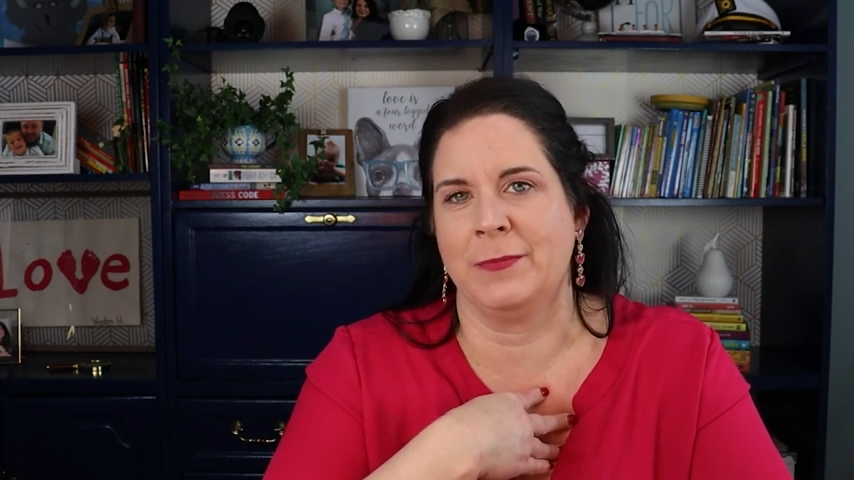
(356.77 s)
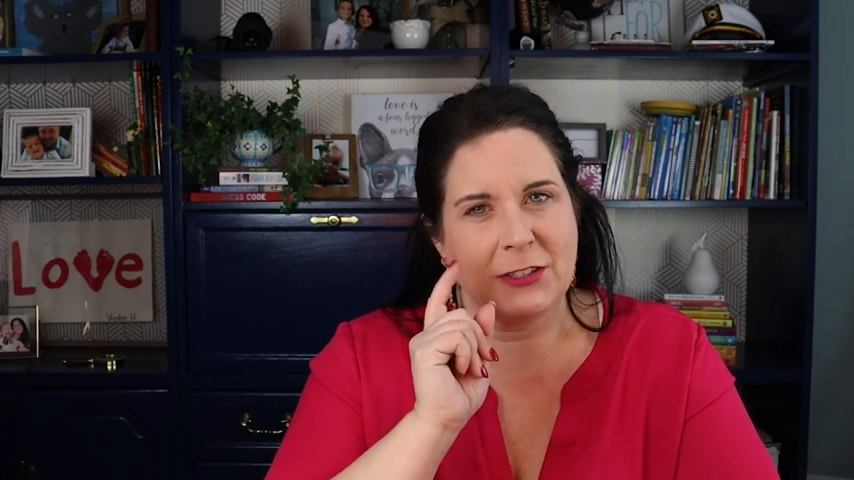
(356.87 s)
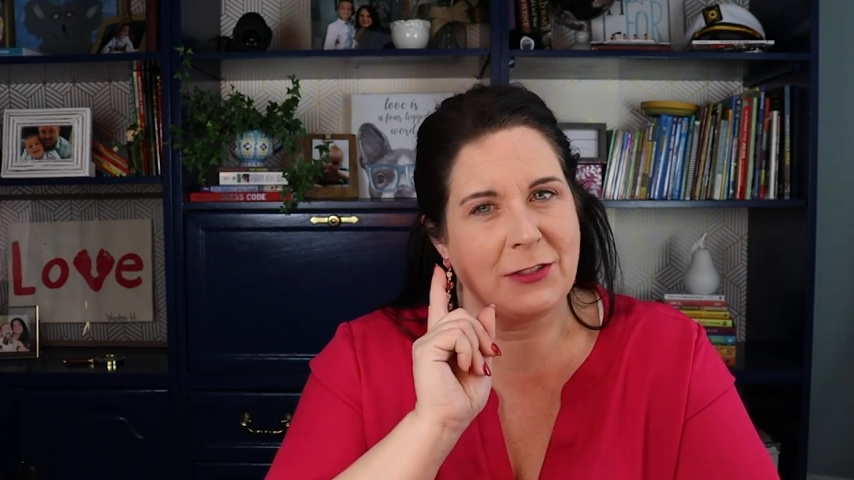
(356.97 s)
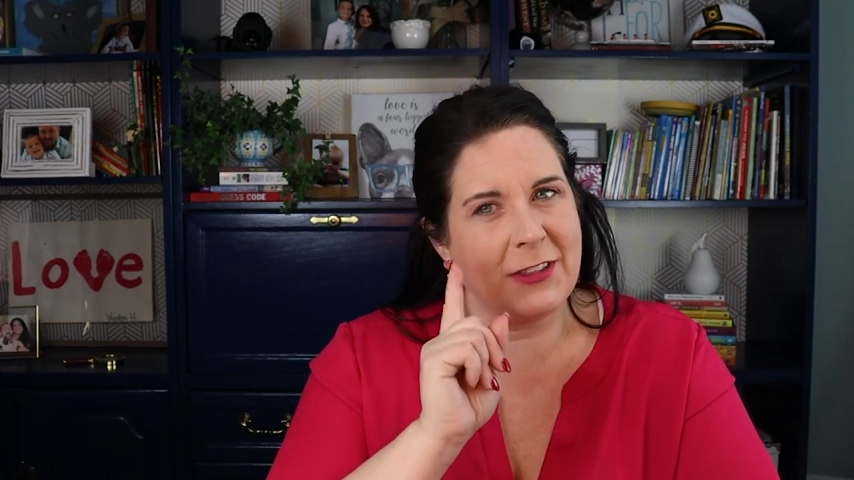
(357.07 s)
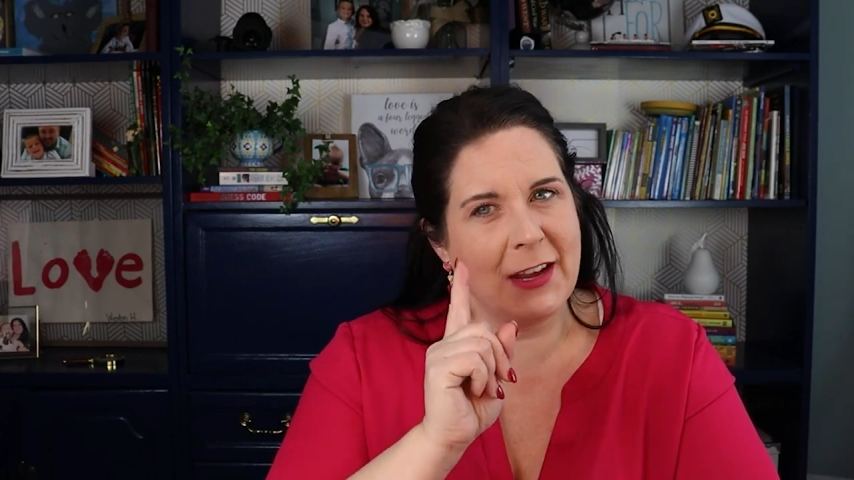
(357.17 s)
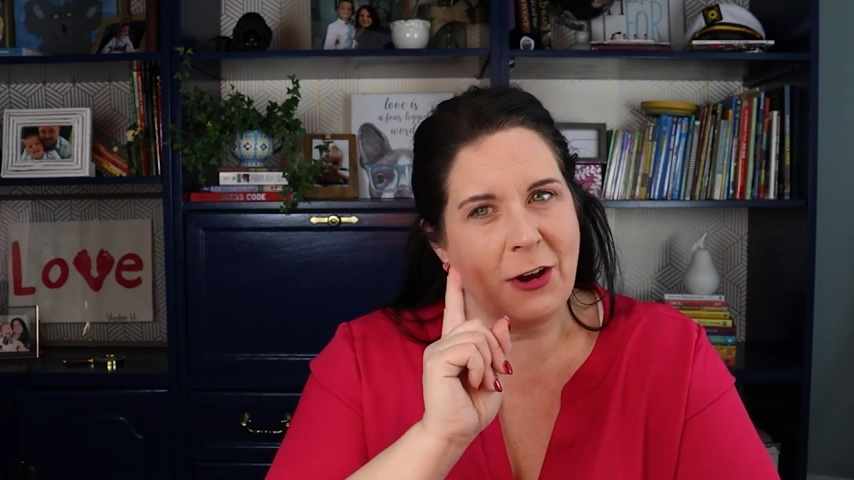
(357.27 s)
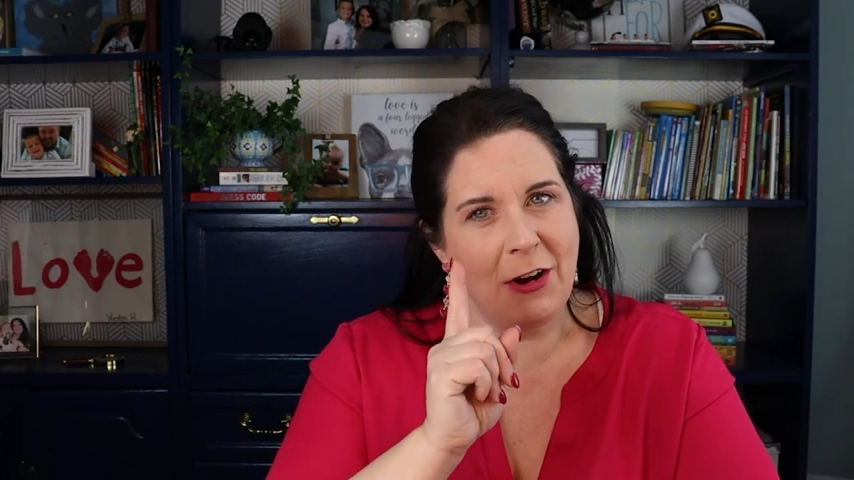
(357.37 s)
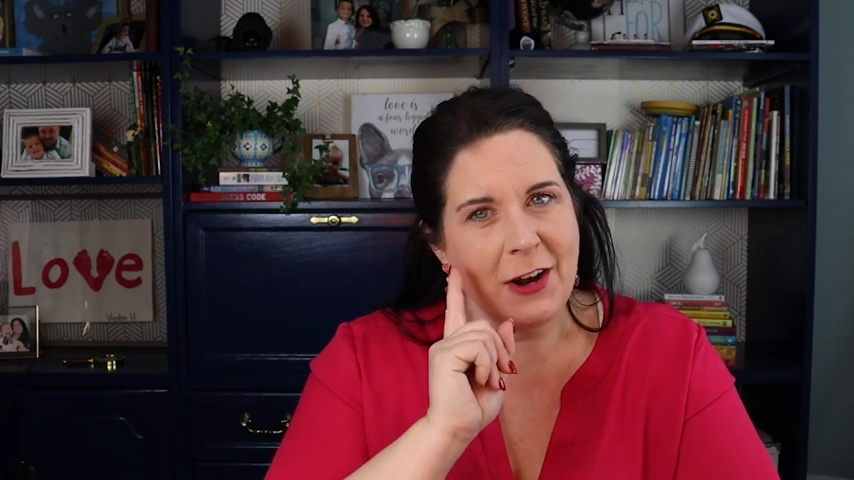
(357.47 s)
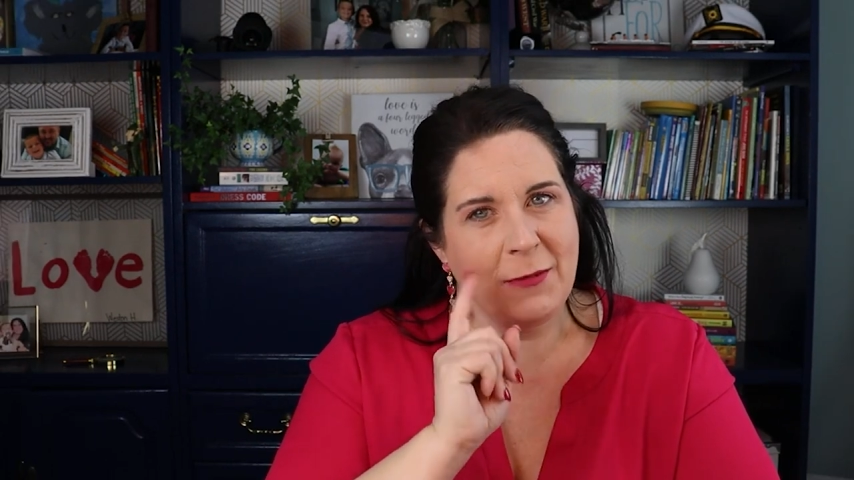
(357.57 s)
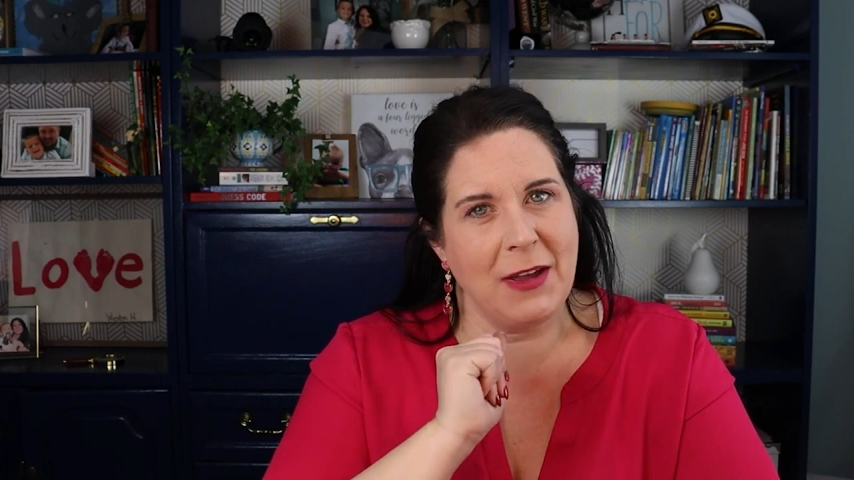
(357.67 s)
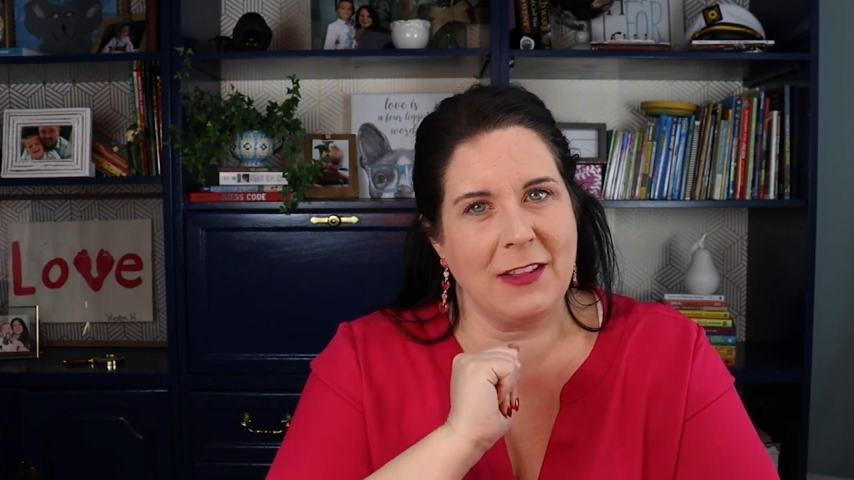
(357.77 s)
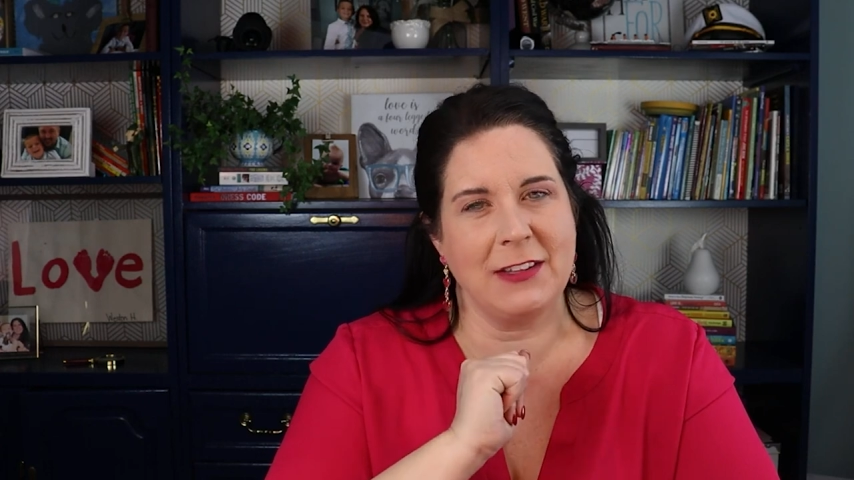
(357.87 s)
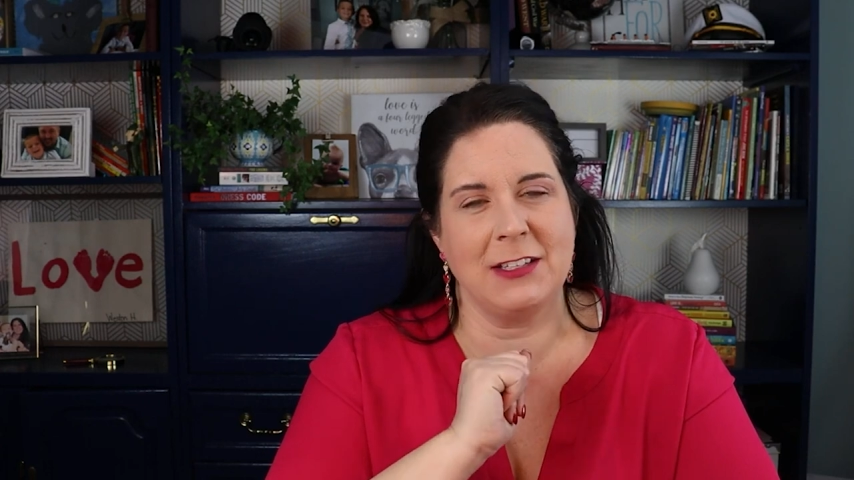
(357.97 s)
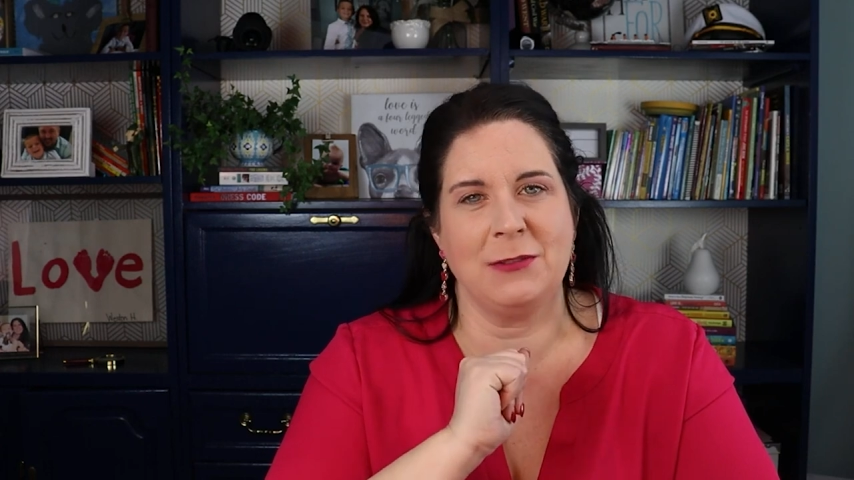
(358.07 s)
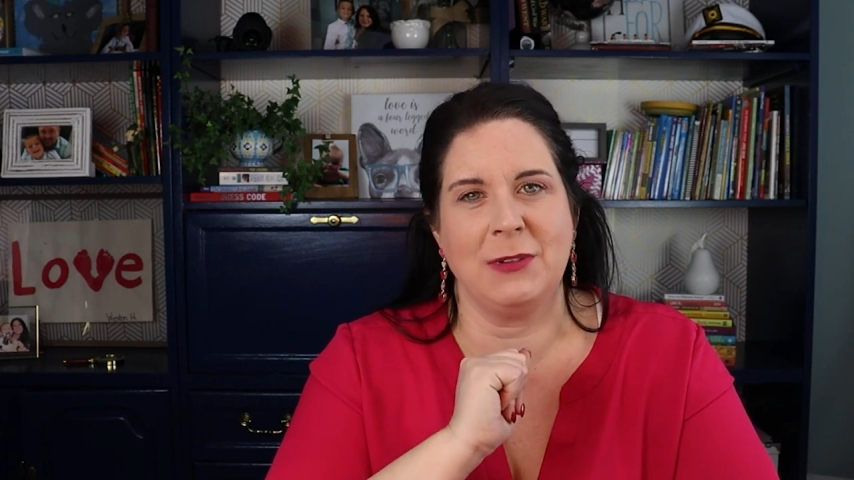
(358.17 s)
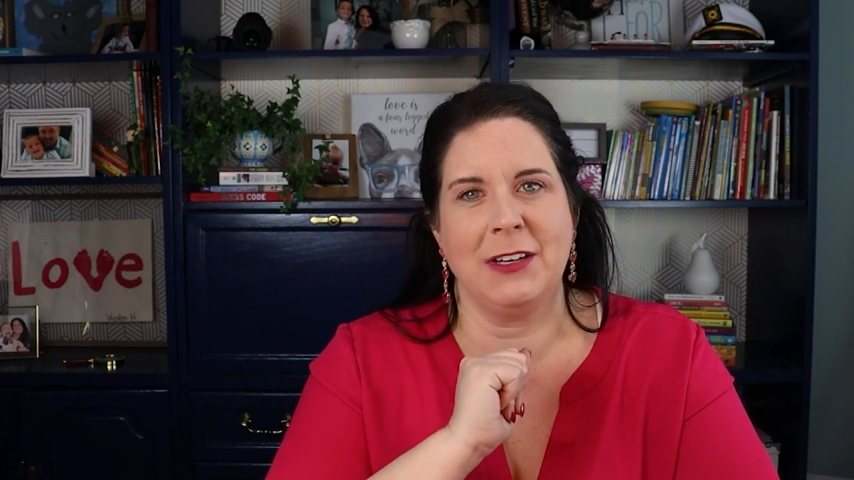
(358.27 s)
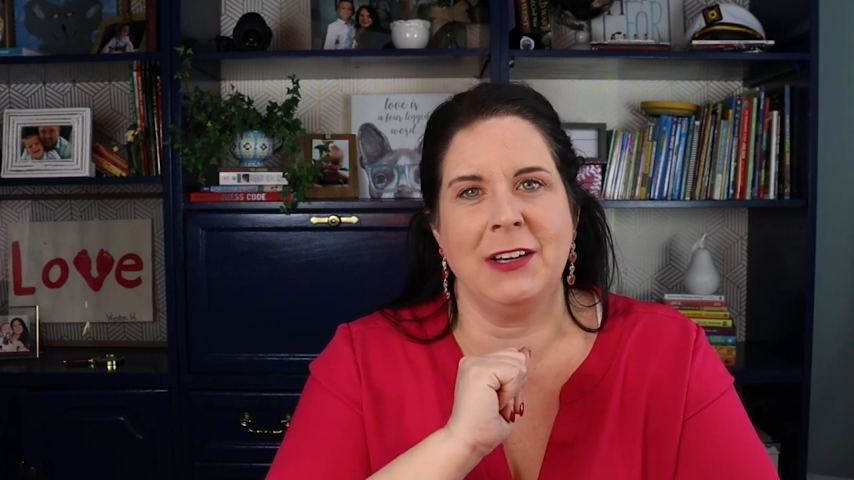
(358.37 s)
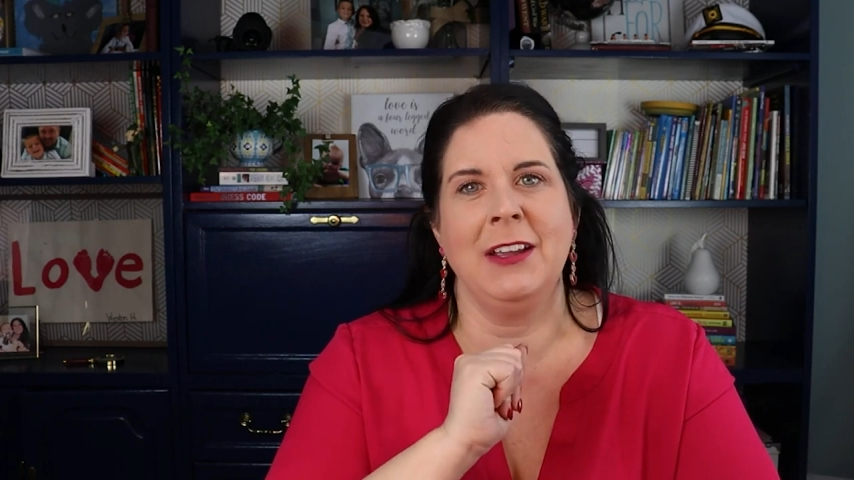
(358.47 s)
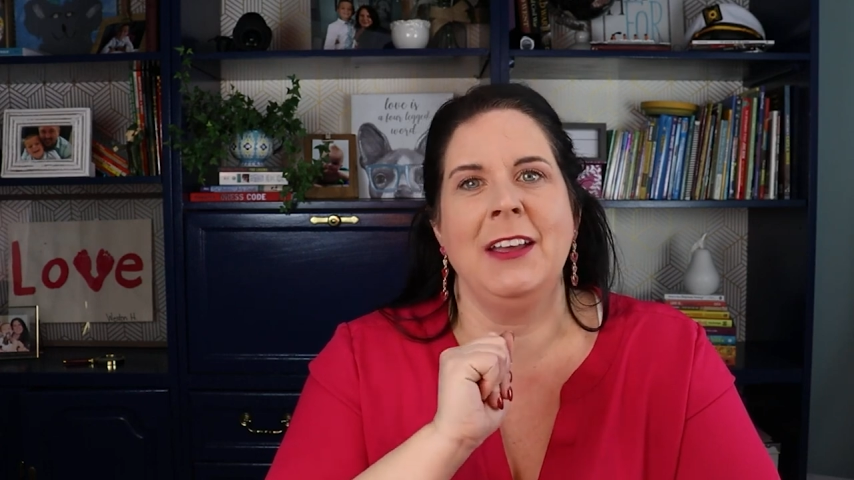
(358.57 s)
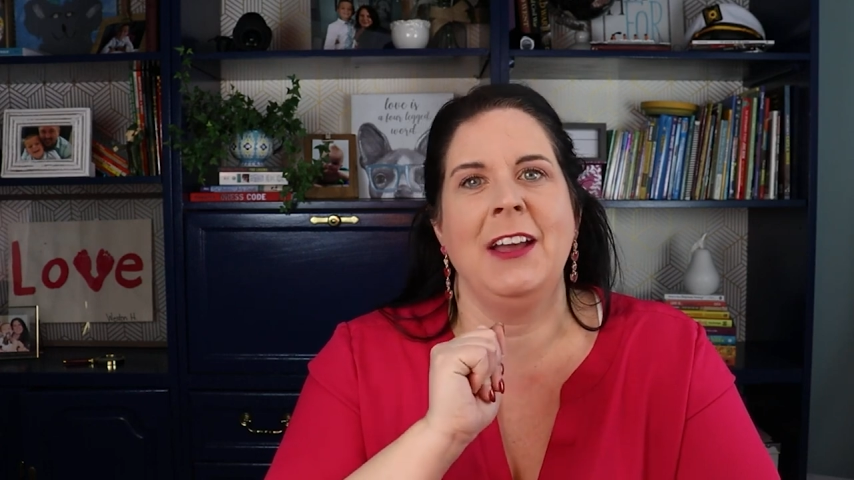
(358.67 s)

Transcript: So think hard about this one.